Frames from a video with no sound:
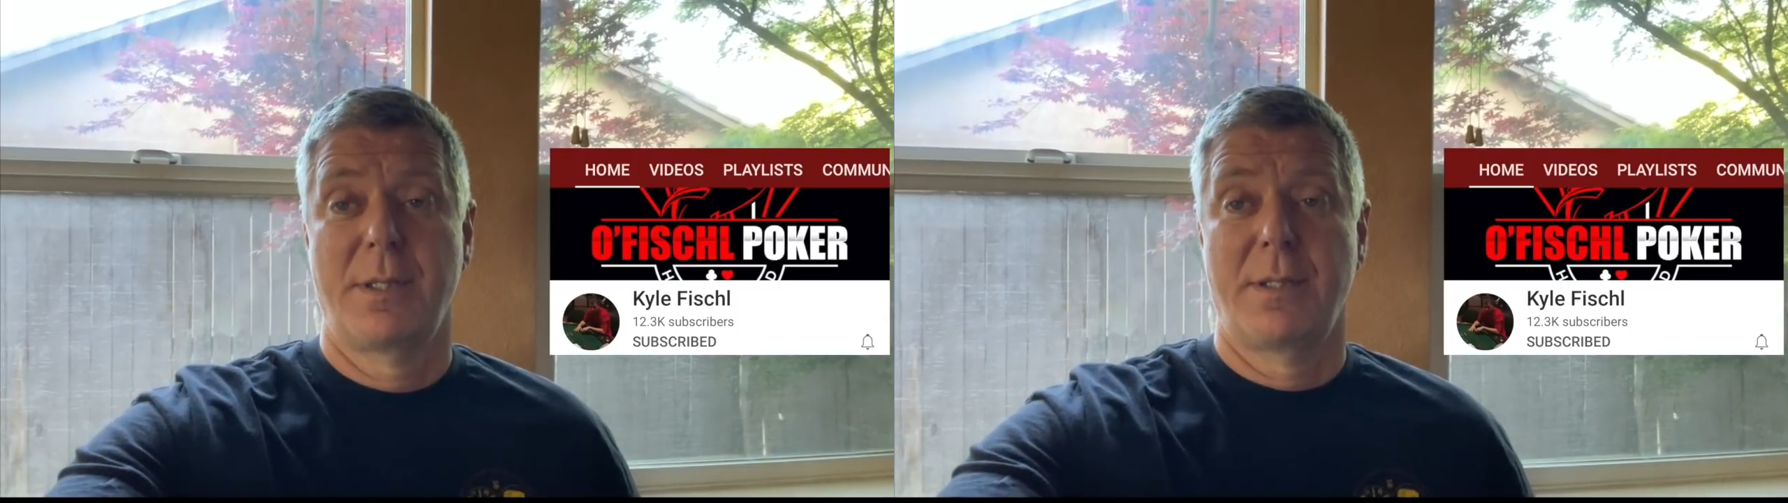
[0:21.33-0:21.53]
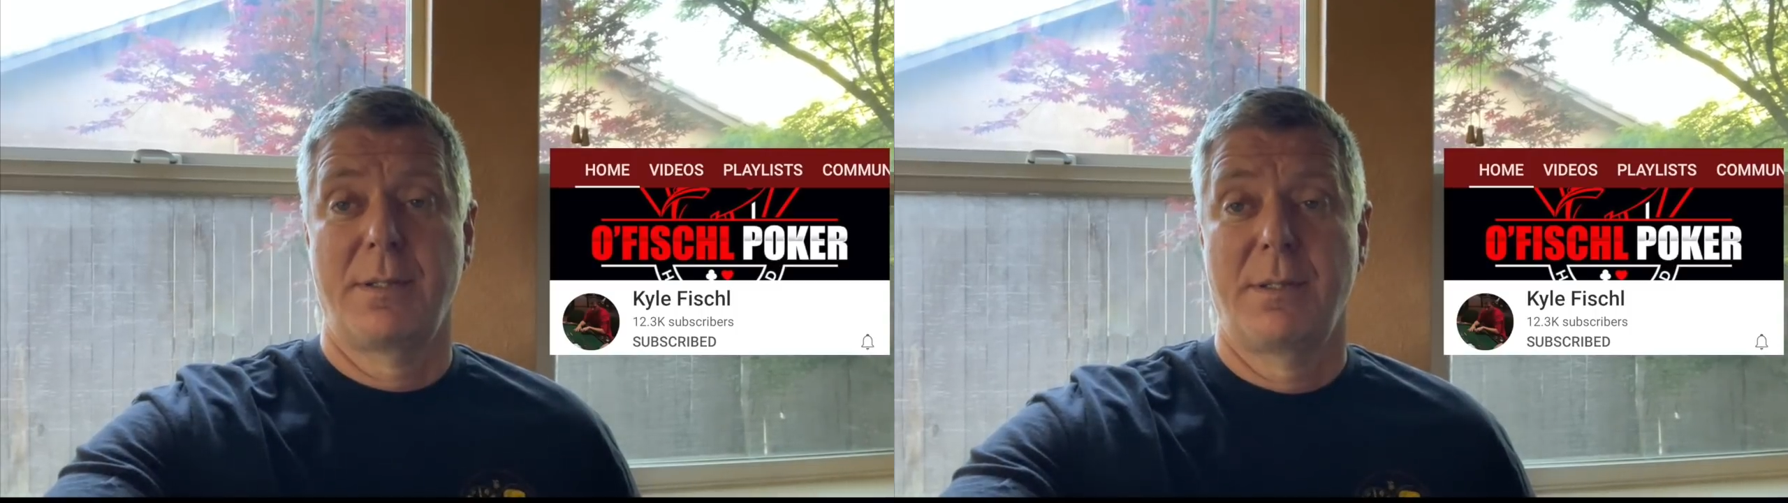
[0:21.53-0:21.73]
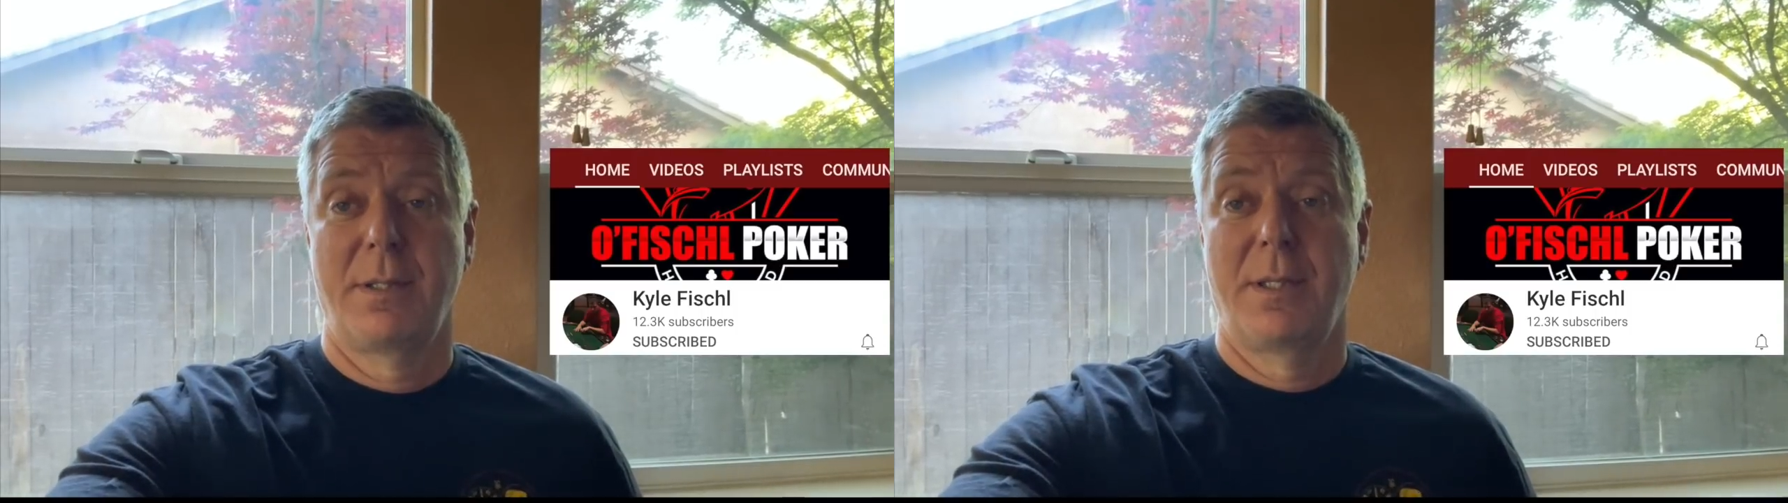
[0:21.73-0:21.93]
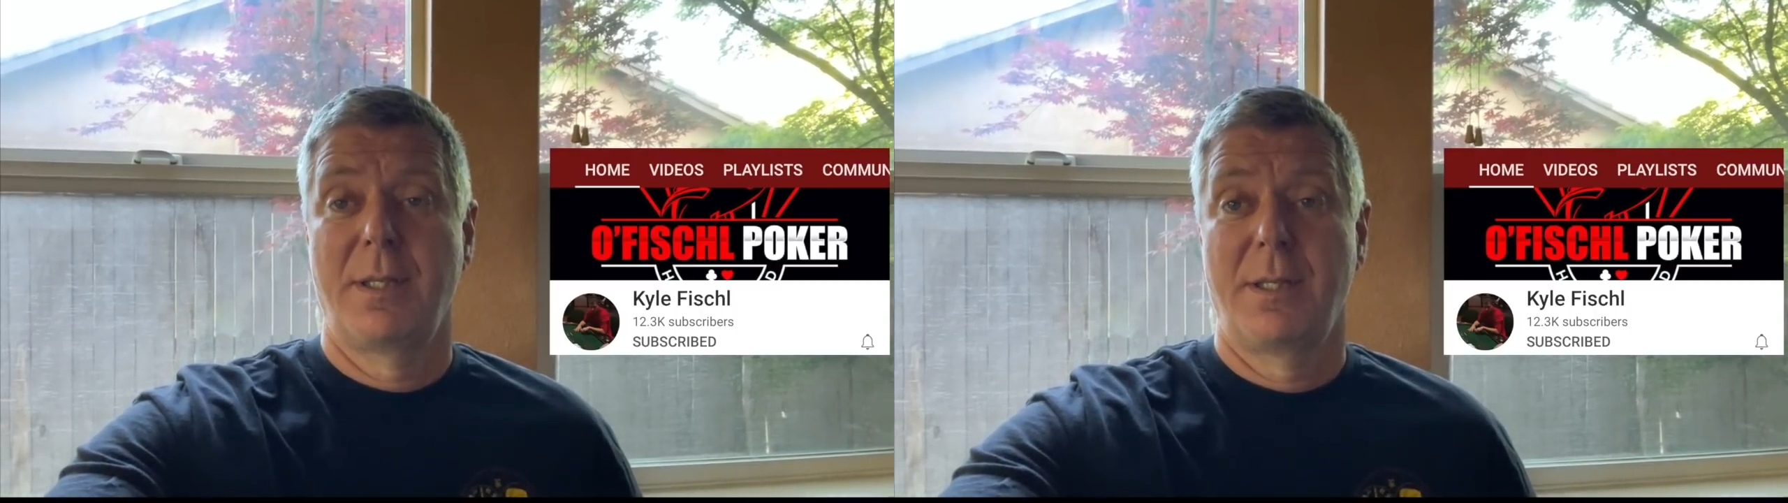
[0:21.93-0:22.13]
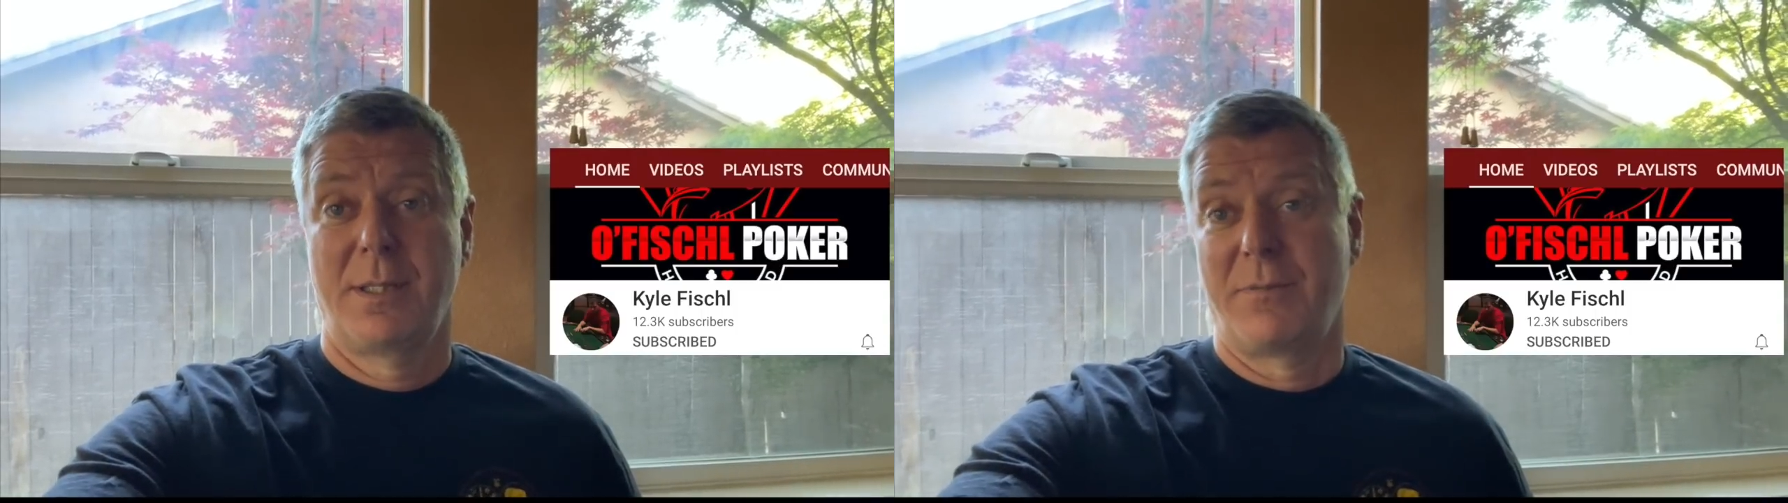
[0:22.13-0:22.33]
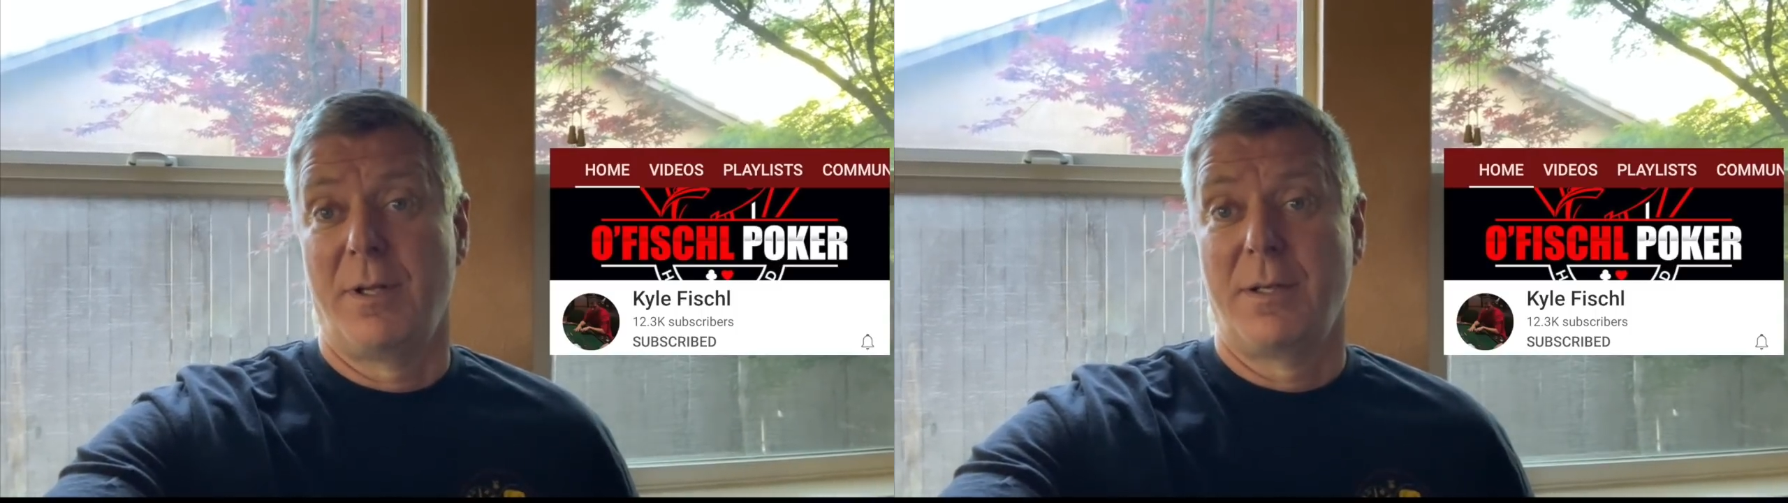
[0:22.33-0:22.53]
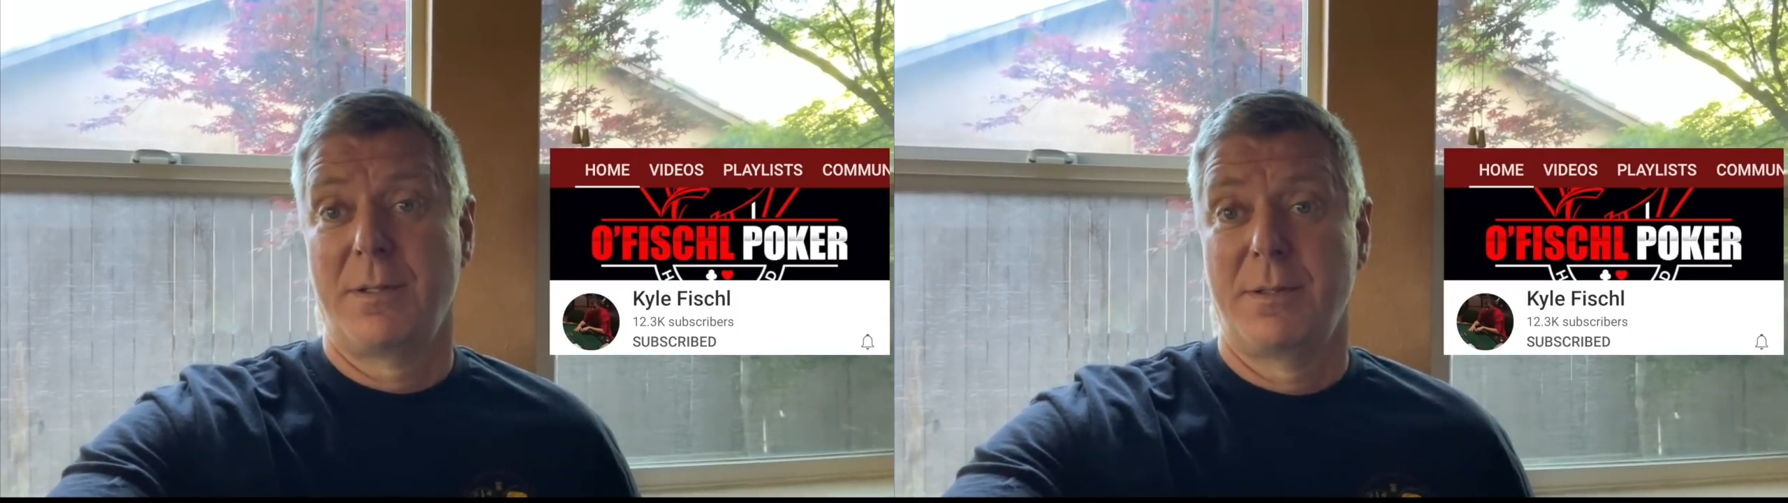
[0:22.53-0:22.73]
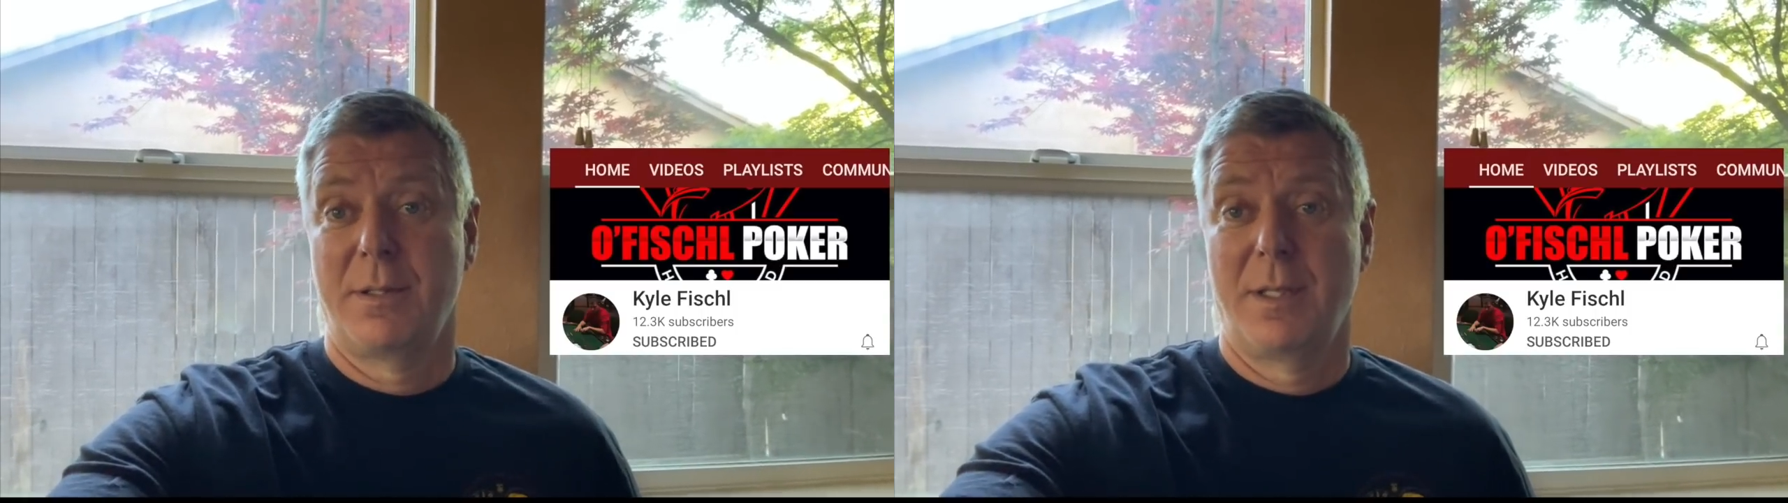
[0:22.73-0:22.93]
uh, his
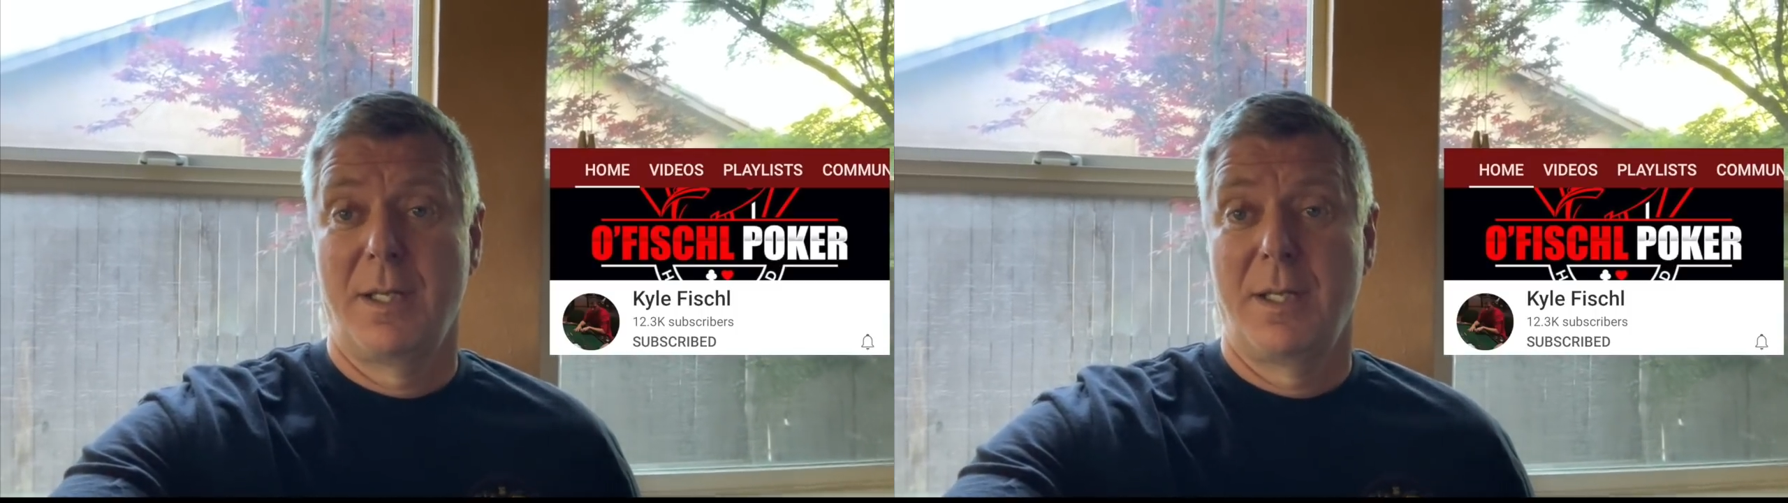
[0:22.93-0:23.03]
vlogs.